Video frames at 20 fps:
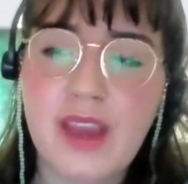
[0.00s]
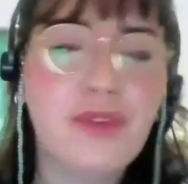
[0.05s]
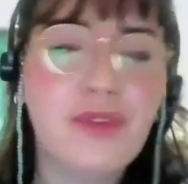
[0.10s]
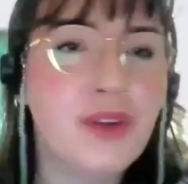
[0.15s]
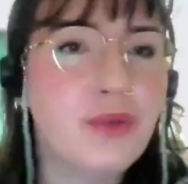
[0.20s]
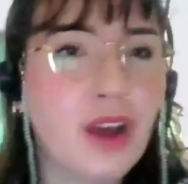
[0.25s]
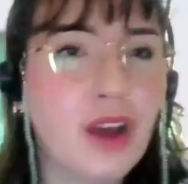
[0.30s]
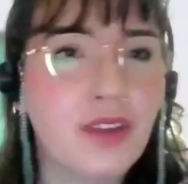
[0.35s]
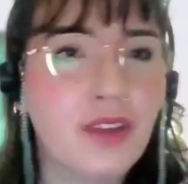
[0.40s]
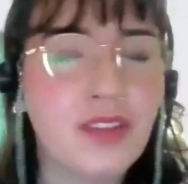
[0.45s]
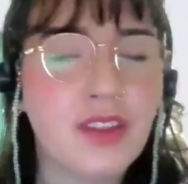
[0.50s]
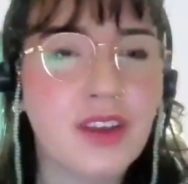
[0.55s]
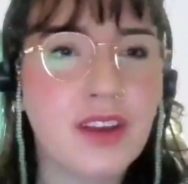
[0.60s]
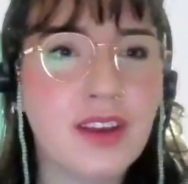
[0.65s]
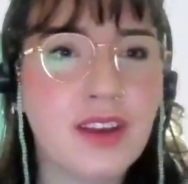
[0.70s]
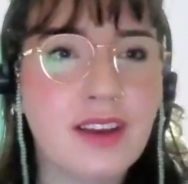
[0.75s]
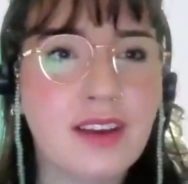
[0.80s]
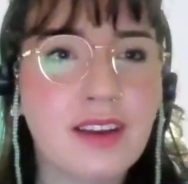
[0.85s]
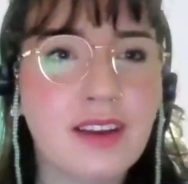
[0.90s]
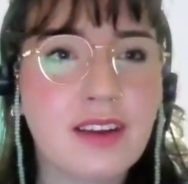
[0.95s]
if you've got
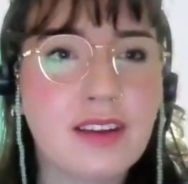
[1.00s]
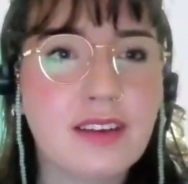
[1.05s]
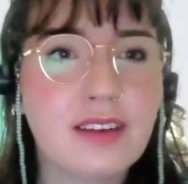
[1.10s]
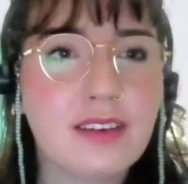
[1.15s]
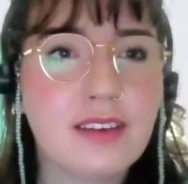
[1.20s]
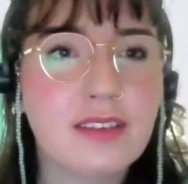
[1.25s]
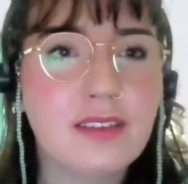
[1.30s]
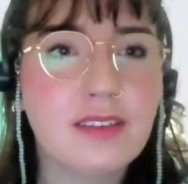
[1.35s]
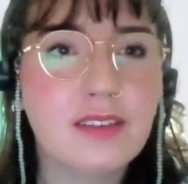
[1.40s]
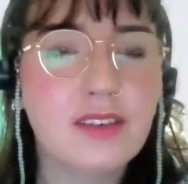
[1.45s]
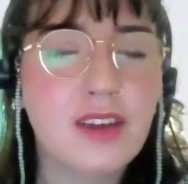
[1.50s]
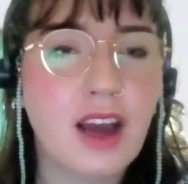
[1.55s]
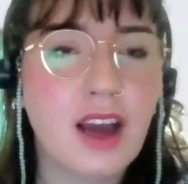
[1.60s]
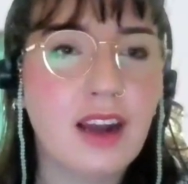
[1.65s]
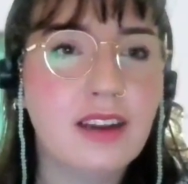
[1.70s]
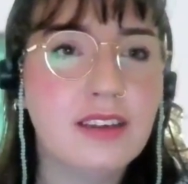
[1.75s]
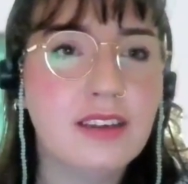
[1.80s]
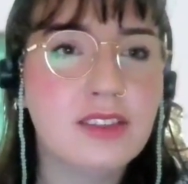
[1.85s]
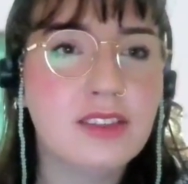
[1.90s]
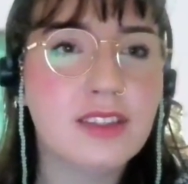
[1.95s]
the
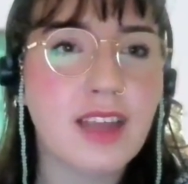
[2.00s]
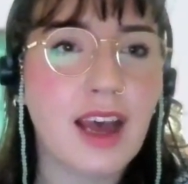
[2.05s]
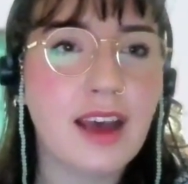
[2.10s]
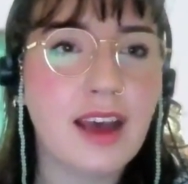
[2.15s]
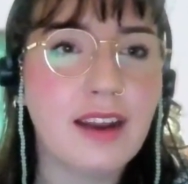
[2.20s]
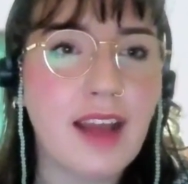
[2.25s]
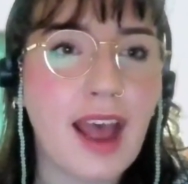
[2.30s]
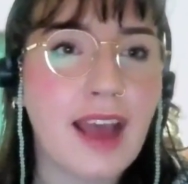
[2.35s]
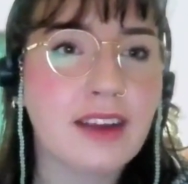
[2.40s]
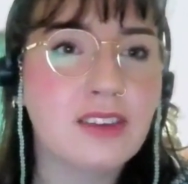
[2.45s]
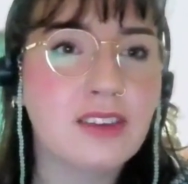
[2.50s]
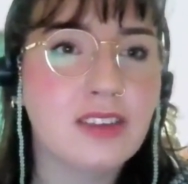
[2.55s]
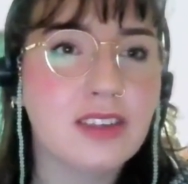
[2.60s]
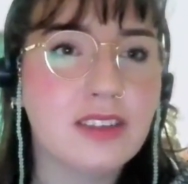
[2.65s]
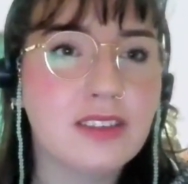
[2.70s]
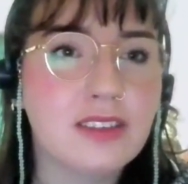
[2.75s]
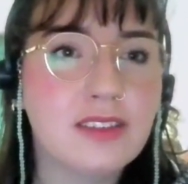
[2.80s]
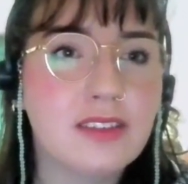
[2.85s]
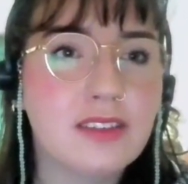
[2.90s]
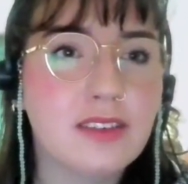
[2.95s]
knowledge that
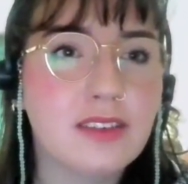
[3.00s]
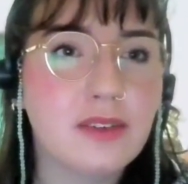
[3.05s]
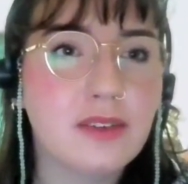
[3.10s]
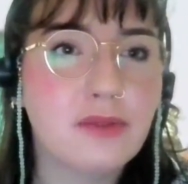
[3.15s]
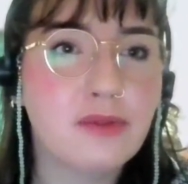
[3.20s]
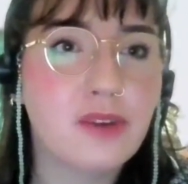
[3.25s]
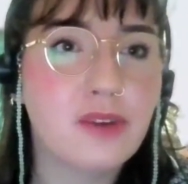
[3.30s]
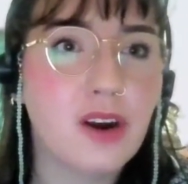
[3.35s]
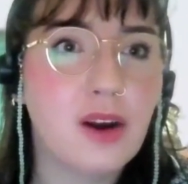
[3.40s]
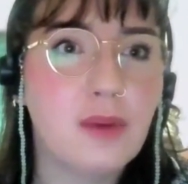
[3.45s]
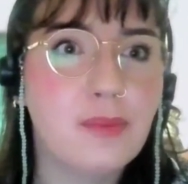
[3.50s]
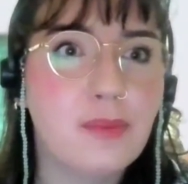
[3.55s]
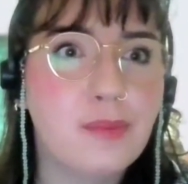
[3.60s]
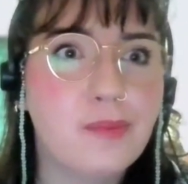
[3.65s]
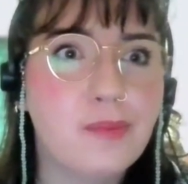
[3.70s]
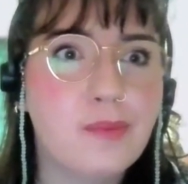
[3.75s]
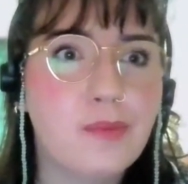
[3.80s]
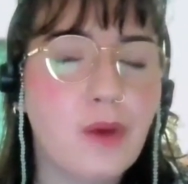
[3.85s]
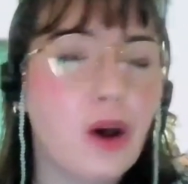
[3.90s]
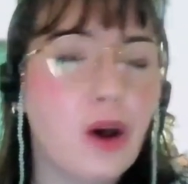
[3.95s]
actors
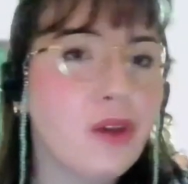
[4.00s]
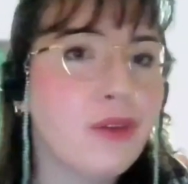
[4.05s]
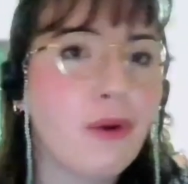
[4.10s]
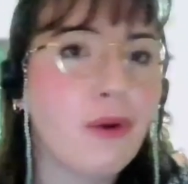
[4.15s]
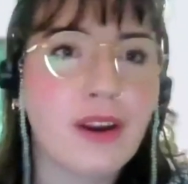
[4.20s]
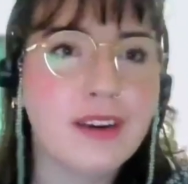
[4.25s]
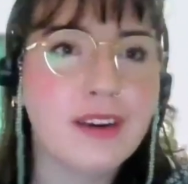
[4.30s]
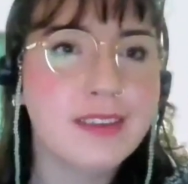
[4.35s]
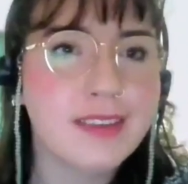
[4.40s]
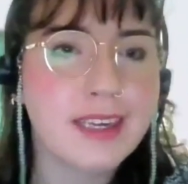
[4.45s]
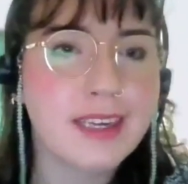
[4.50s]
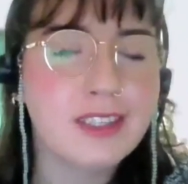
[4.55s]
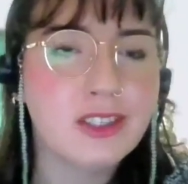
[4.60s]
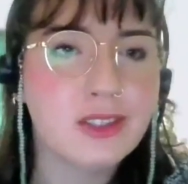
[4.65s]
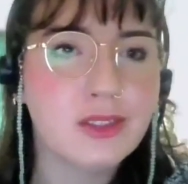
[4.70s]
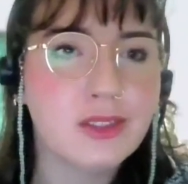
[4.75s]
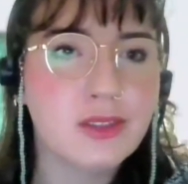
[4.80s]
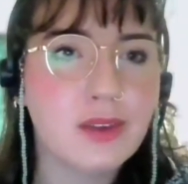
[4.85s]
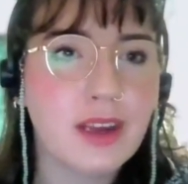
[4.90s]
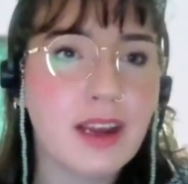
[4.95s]
from other
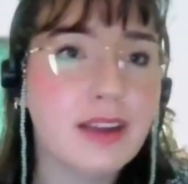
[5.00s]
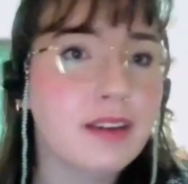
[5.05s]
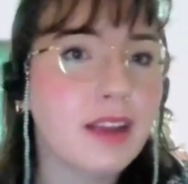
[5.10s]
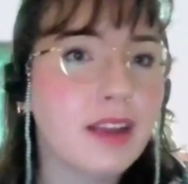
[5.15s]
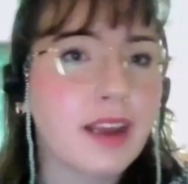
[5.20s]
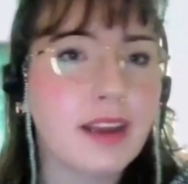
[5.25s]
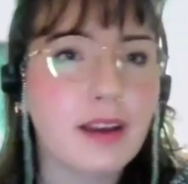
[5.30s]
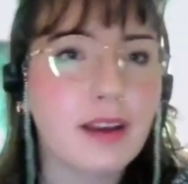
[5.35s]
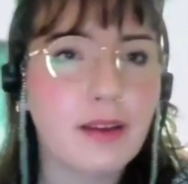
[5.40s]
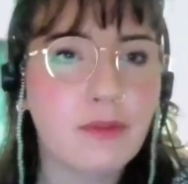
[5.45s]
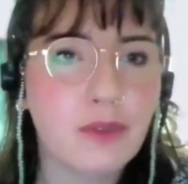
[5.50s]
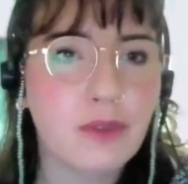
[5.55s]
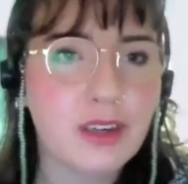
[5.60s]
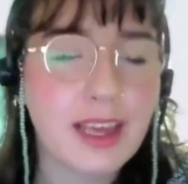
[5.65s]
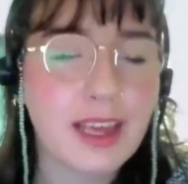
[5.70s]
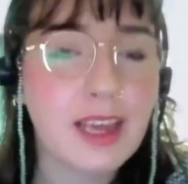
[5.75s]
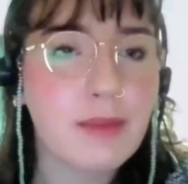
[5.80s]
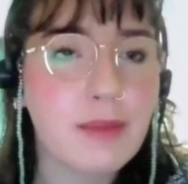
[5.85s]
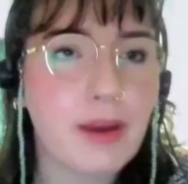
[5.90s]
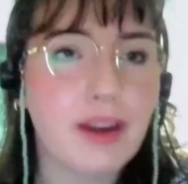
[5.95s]
organizations, and like if we
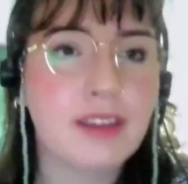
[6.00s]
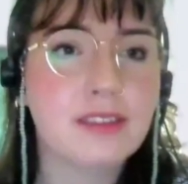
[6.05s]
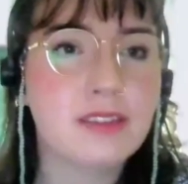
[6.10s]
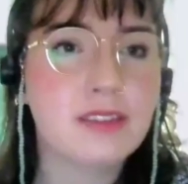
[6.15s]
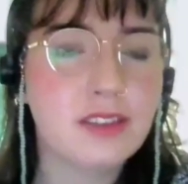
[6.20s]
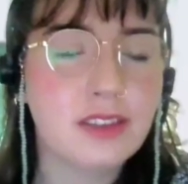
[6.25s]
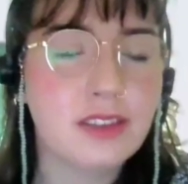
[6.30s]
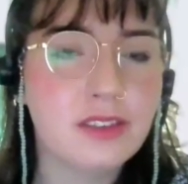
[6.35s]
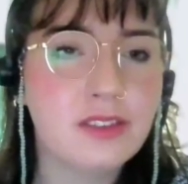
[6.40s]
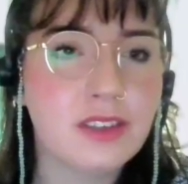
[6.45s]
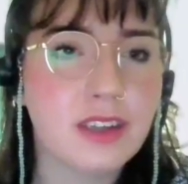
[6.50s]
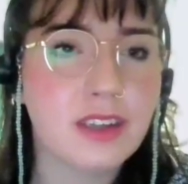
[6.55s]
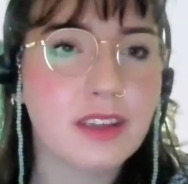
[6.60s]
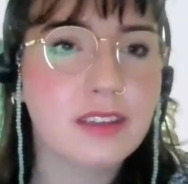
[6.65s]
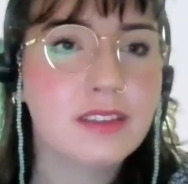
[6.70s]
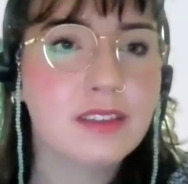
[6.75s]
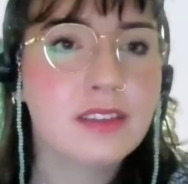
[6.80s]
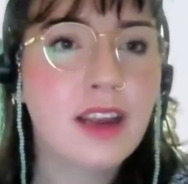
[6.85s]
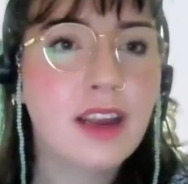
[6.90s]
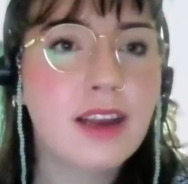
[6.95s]
think about
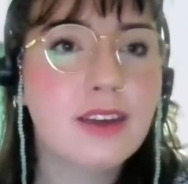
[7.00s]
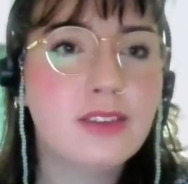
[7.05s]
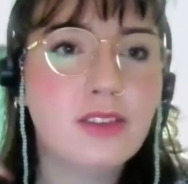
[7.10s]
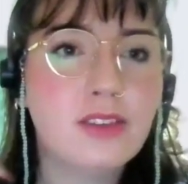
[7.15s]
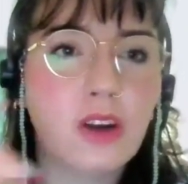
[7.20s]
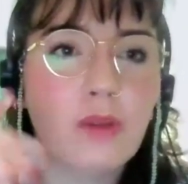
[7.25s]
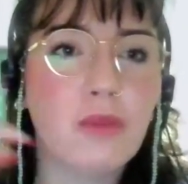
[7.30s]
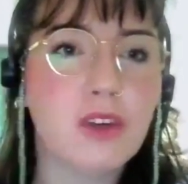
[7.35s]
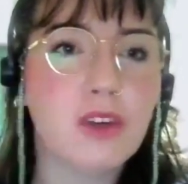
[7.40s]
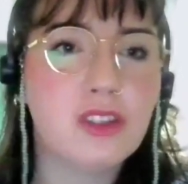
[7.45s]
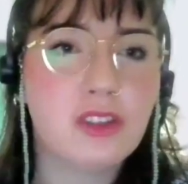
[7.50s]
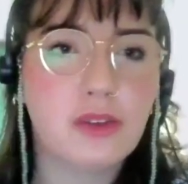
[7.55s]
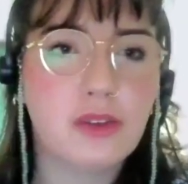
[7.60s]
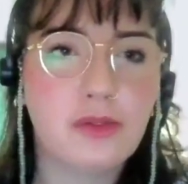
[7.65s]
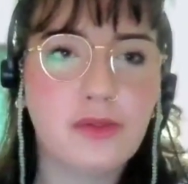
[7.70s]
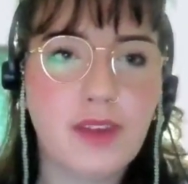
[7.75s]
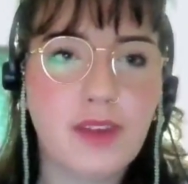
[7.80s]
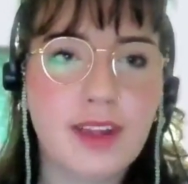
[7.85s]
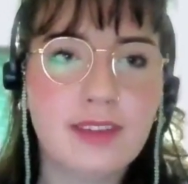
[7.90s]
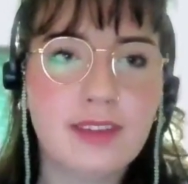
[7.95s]
institutions, so much
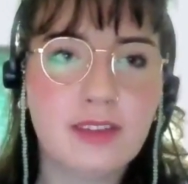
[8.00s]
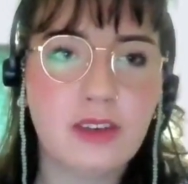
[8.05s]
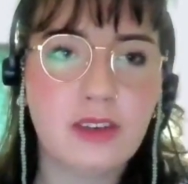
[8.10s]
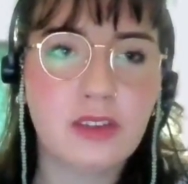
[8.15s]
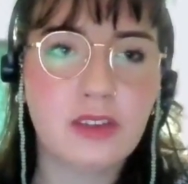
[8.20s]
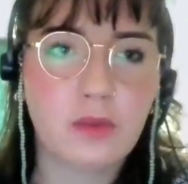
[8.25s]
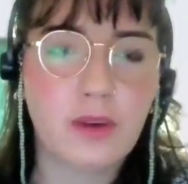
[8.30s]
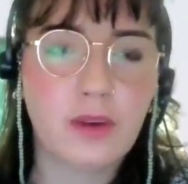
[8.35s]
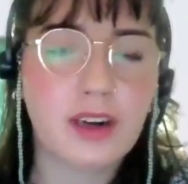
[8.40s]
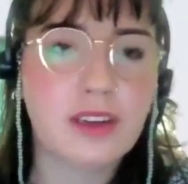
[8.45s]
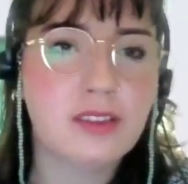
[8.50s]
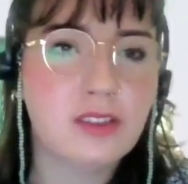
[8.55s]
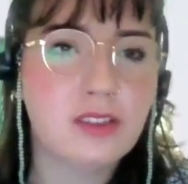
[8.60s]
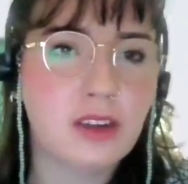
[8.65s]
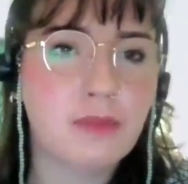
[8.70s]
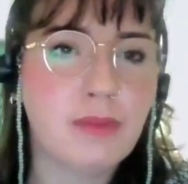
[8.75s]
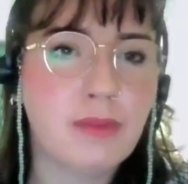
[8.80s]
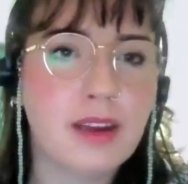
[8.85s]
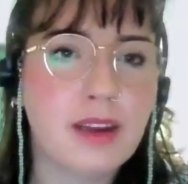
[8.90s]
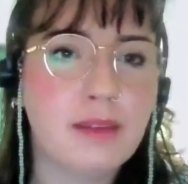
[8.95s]
of institutional work is
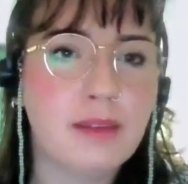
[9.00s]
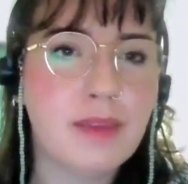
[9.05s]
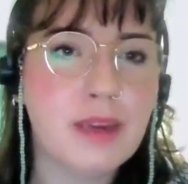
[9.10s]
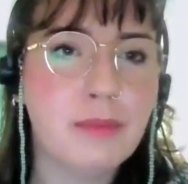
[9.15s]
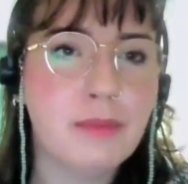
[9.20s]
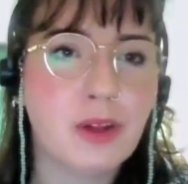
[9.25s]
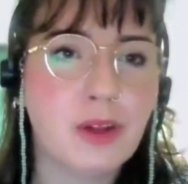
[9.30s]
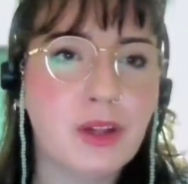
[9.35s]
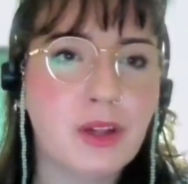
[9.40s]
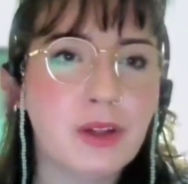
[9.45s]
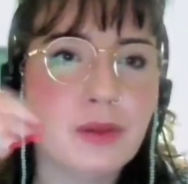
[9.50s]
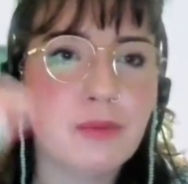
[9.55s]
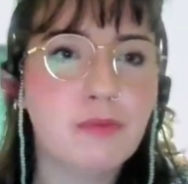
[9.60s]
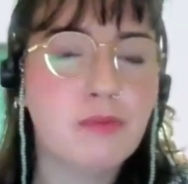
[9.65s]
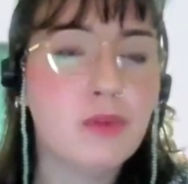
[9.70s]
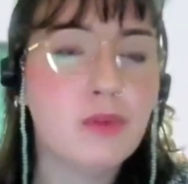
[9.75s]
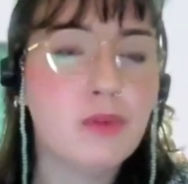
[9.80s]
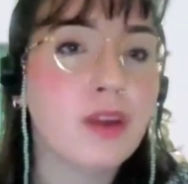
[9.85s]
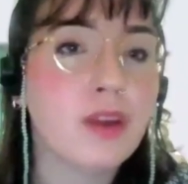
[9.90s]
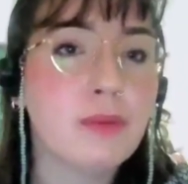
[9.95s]
done by people
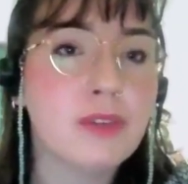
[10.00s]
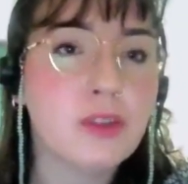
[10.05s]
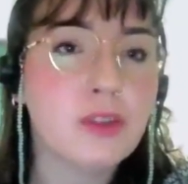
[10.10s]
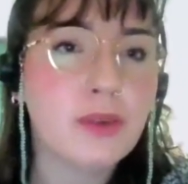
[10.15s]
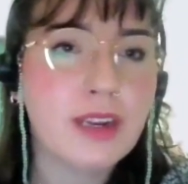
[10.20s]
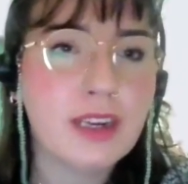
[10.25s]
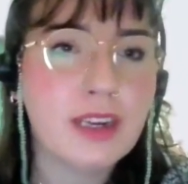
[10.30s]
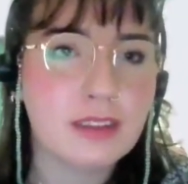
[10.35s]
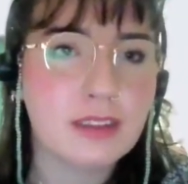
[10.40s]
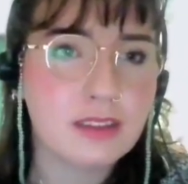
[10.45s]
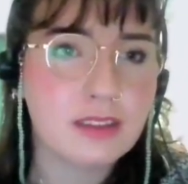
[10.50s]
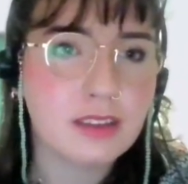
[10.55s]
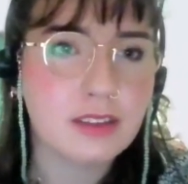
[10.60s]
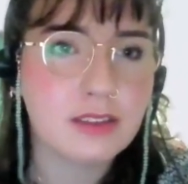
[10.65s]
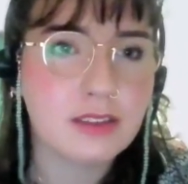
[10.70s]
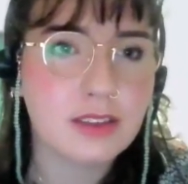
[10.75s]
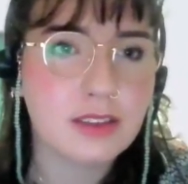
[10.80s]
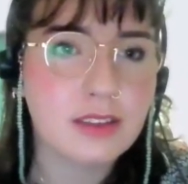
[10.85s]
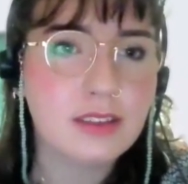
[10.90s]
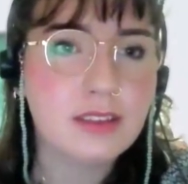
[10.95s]
moving between
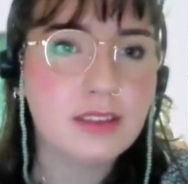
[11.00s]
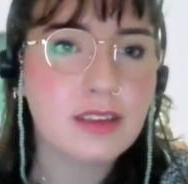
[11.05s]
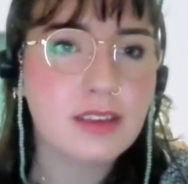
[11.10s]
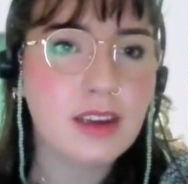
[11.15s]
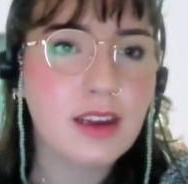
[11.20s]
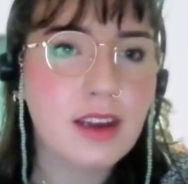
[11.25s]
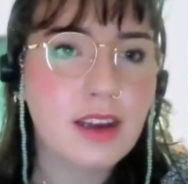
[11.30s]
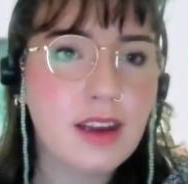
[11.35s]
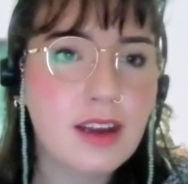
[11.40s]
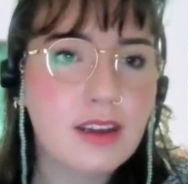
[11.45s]
institutions.